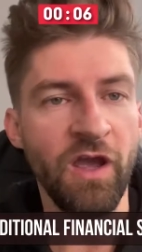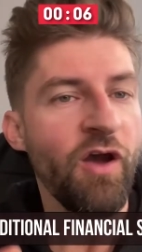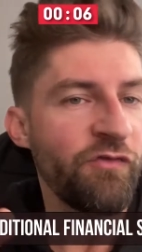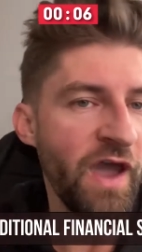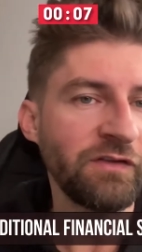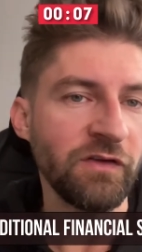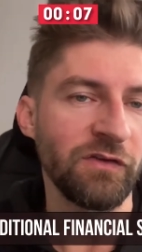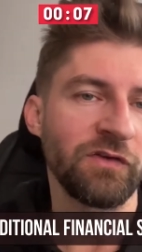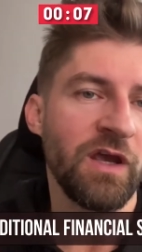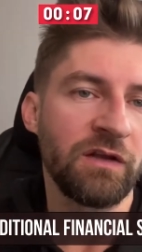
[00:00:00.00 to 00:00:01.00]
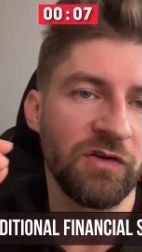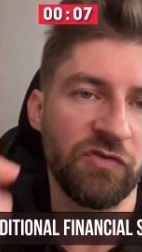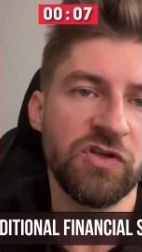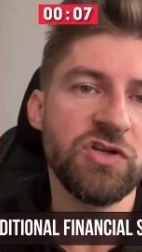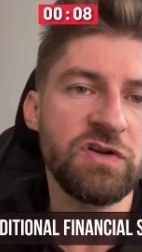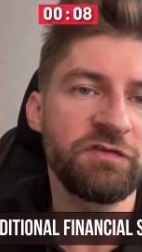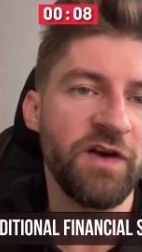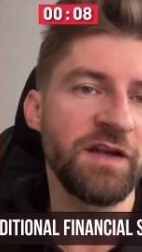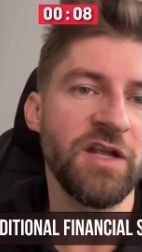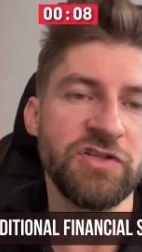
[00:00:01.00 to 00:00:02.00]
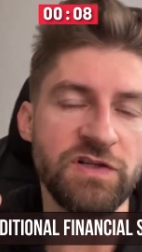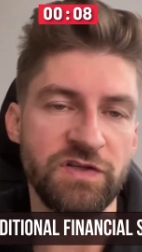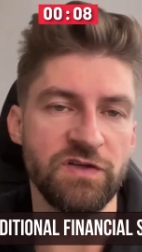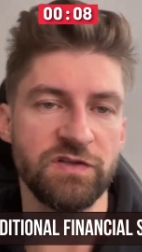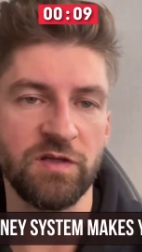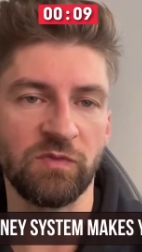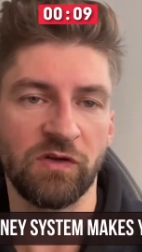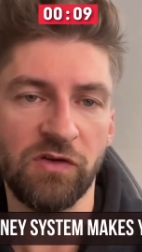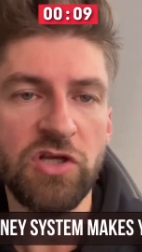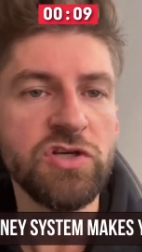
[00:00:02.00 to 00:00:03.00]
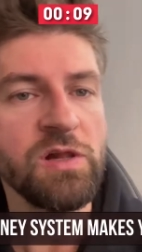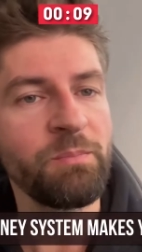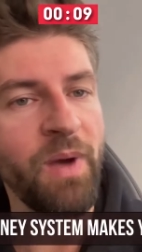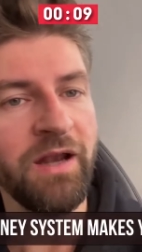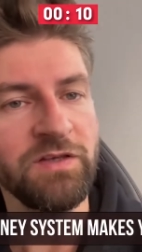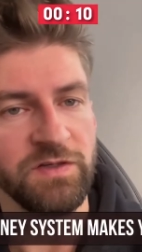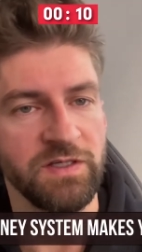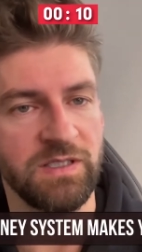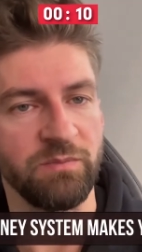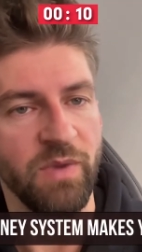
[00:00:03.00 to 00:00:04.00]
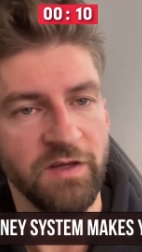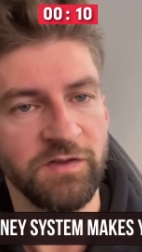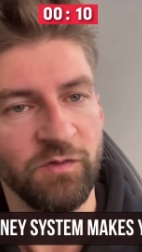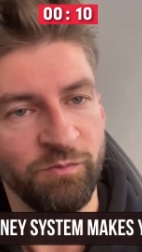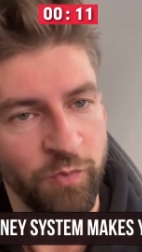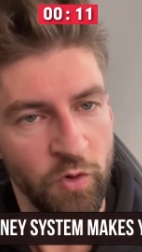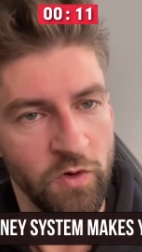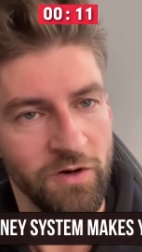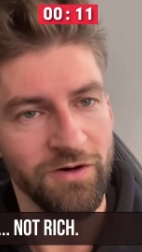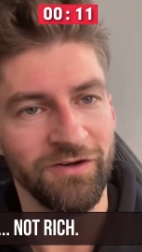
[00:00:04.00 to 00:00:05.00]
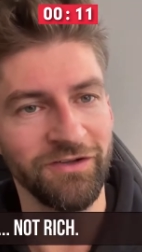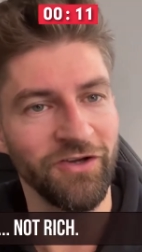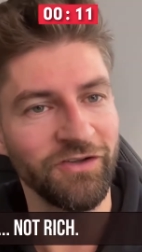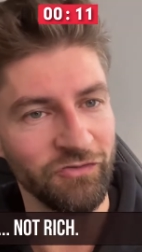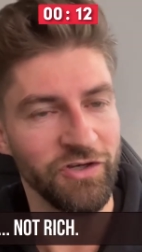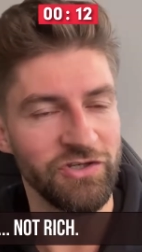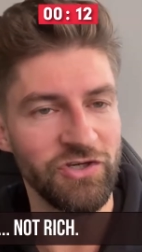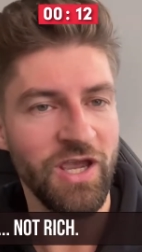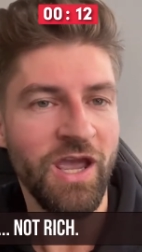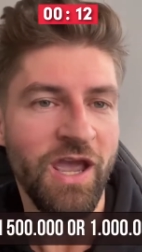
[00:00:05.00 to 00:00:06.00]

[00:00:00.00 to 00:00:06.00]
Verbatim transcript: Fact is, the traditional financial system, the traditional money system makes you poor, not rich.